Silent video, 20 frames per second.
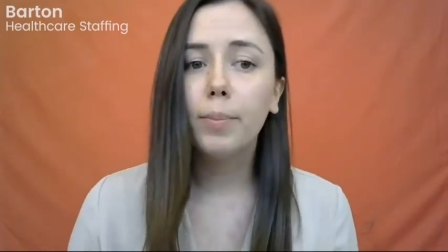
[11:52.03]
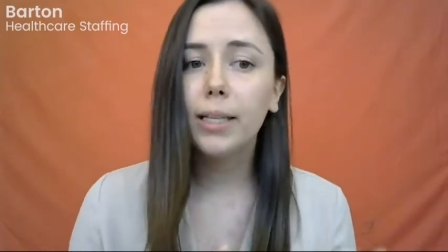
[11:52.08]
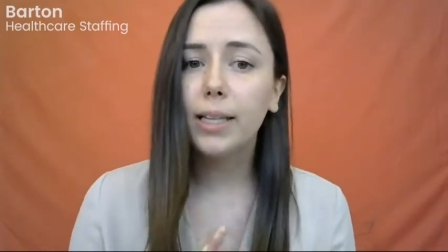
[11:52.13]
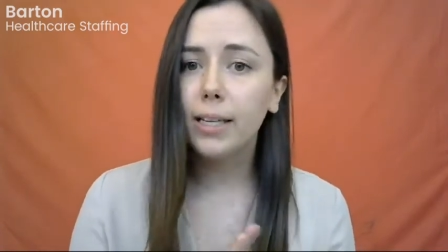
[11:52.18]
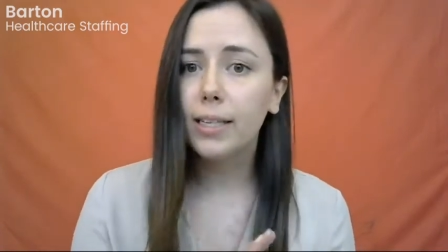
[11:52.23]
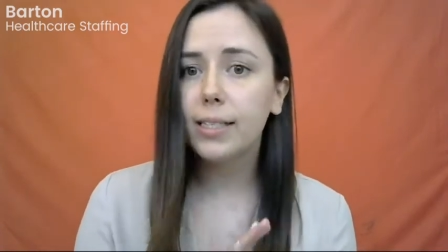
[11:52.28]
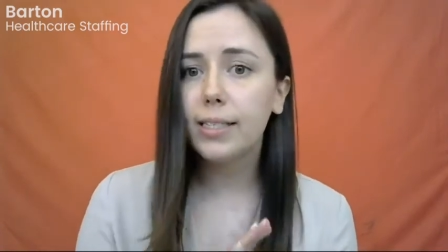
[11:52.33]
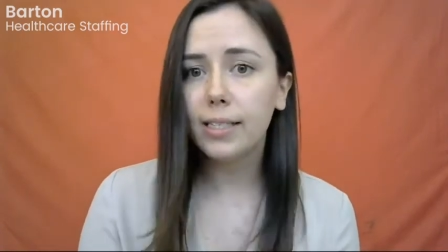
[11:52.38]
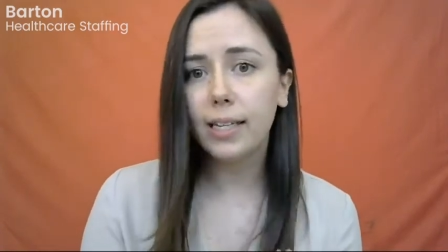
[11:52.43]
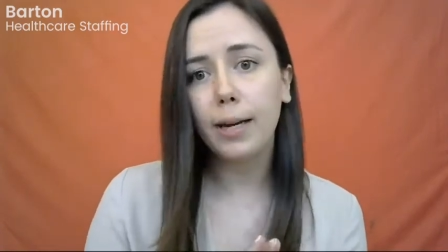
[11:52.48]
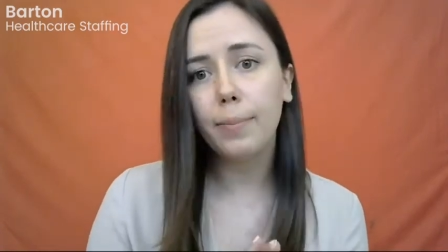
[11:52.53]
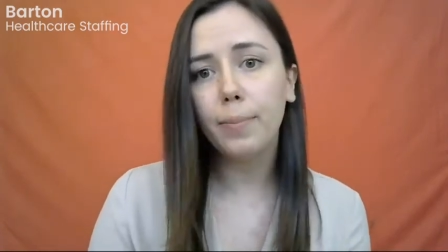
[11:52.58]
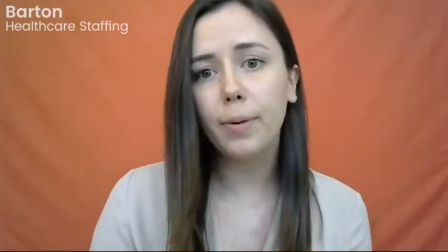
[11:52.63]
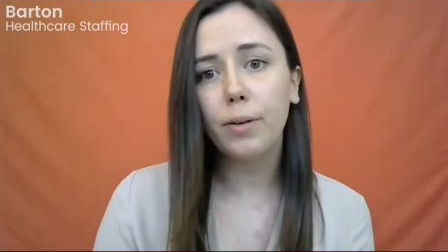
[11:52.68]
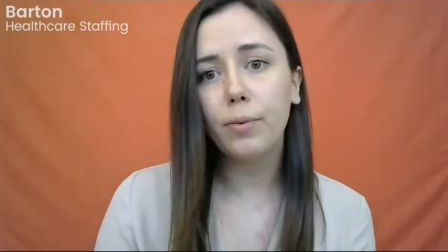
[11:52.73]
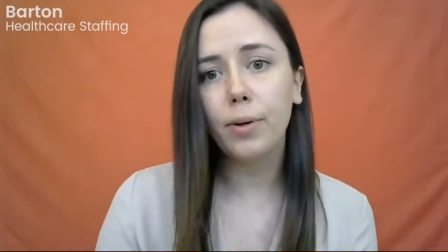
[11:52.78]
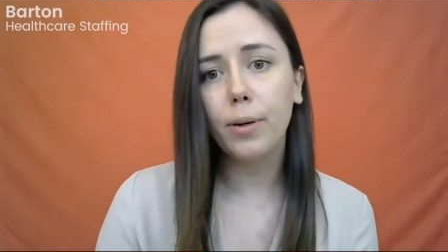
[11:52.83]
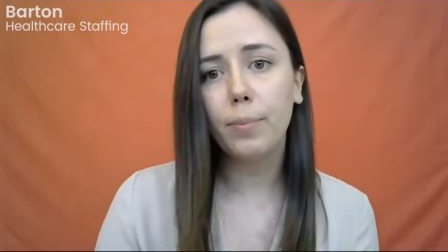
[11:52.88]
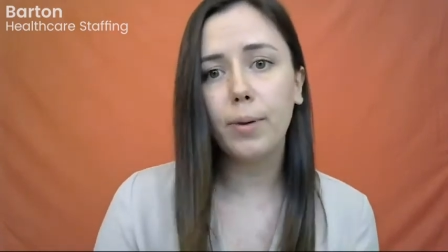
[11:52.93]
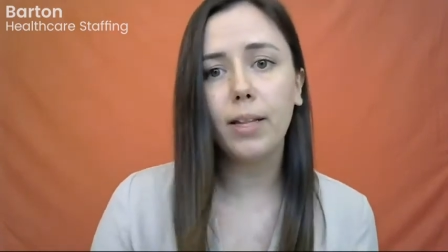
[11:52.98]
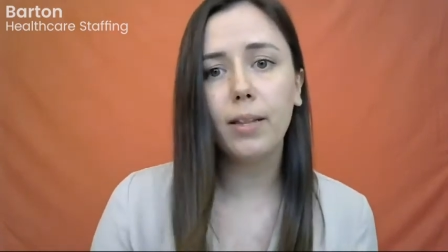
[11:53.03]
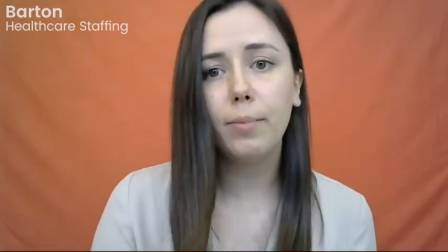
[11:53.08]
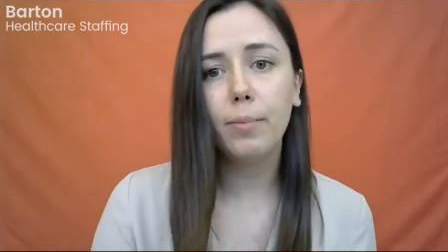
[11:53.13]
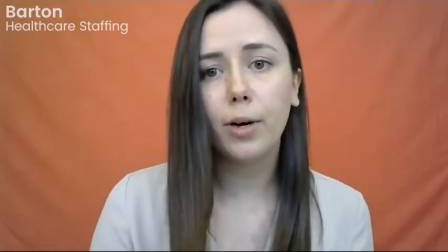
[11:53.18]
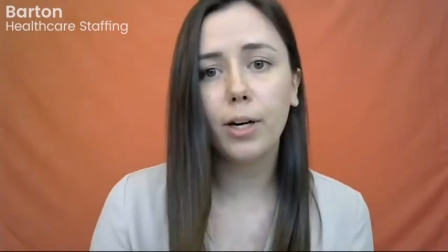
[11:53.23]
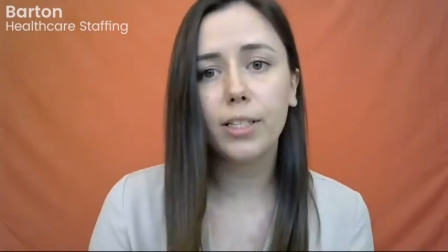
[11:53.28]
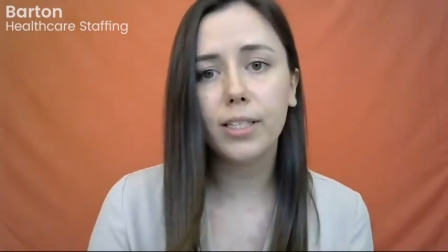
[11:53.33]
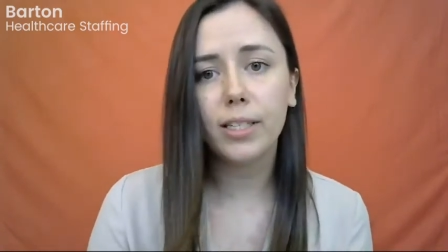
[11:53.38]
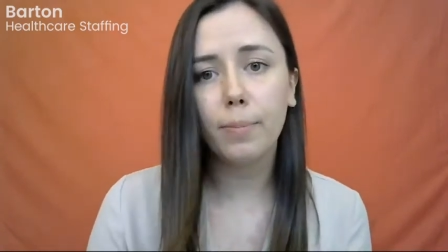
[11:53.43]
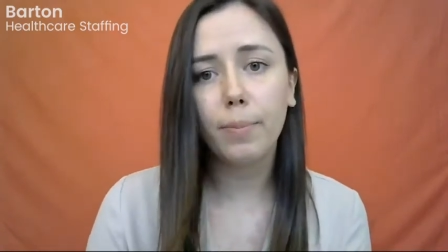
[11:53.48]
but the stipend would be the
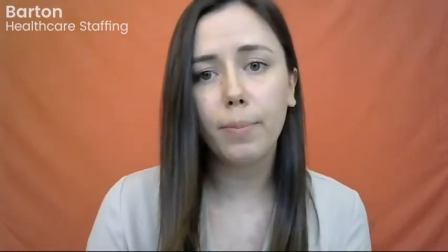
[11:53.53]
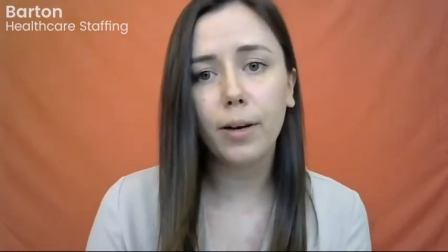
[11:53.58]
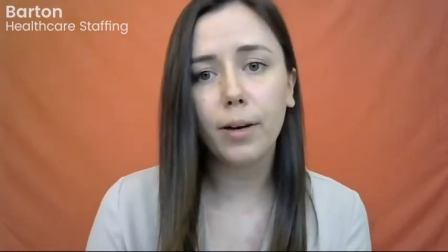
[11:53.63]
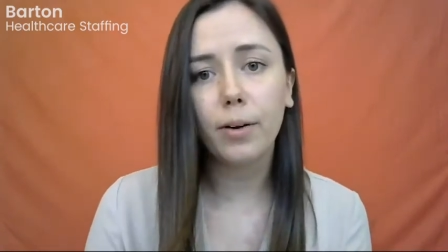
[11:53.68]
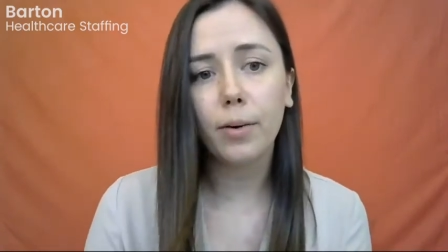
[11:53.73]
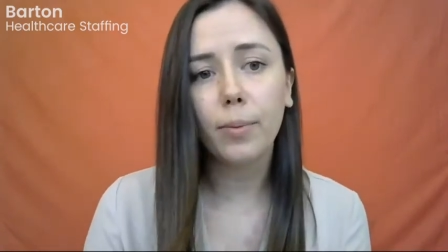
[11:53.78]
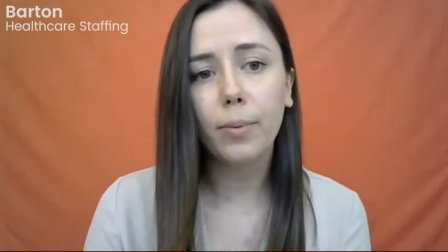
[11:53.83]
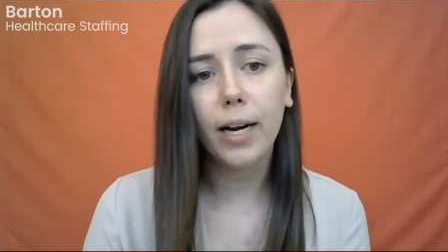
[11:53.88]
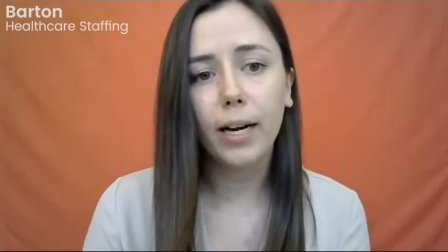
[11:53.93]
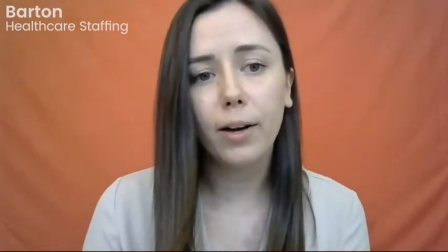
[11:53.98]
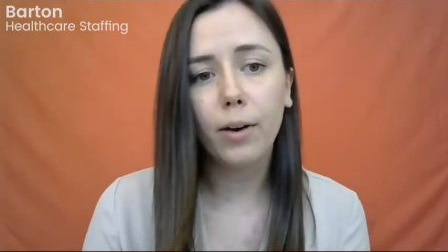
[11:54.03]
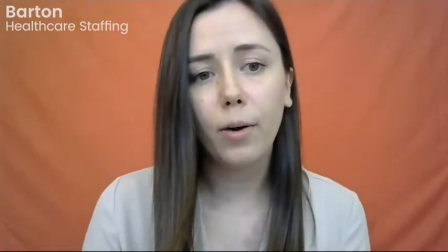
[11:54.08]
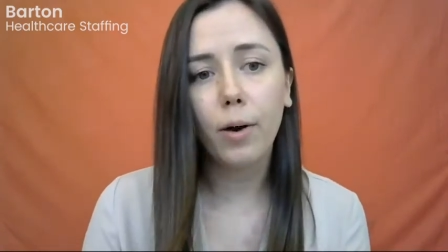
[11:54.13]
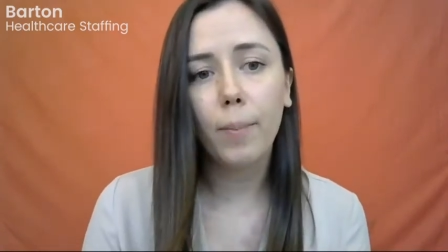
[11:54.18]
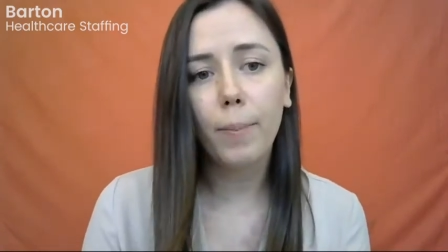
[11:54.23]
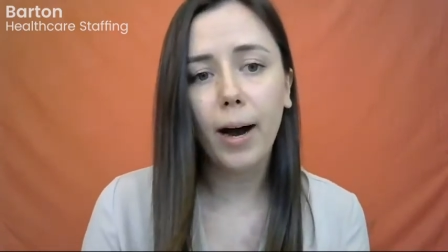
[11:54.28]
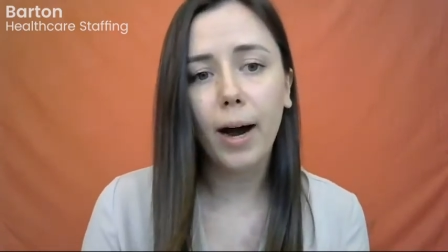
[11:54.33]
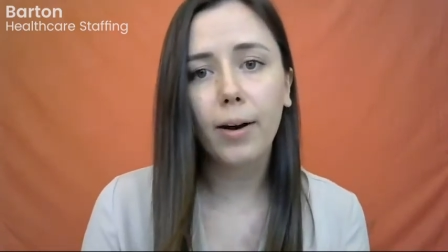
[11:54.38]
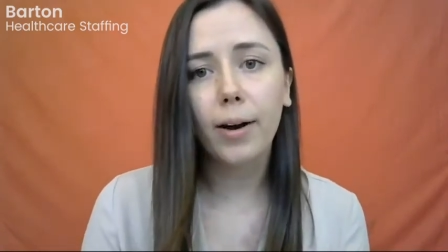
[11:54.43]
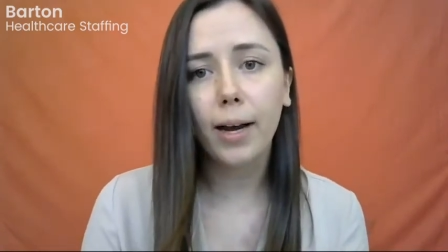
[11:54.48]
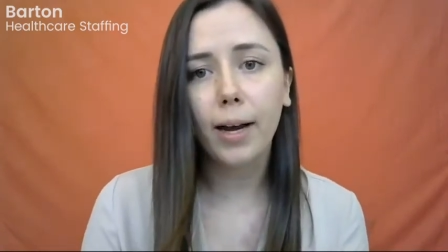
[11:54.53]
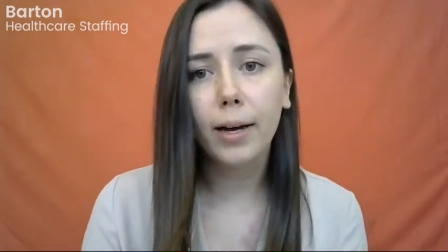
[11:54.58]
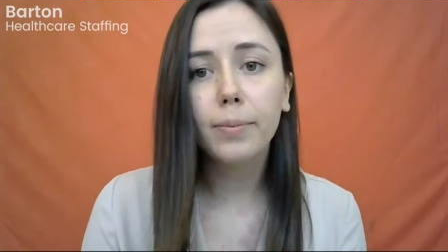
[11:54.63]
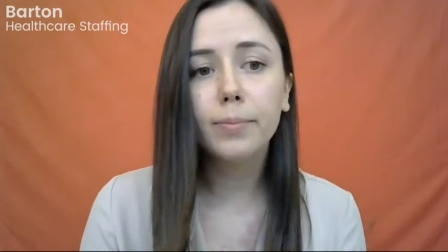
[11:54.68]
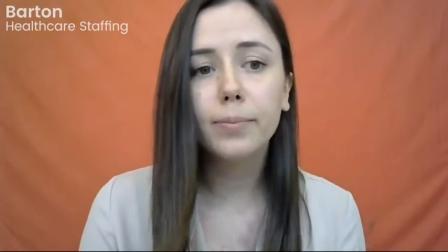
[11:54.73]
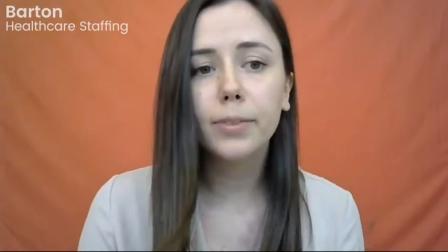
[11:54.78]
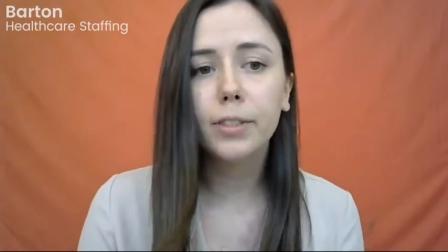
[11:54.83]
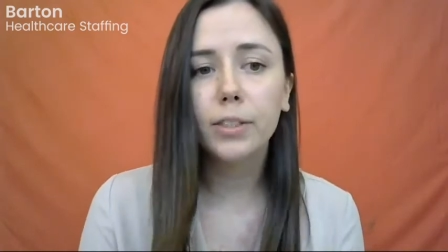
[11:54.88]
more typical way to go about it.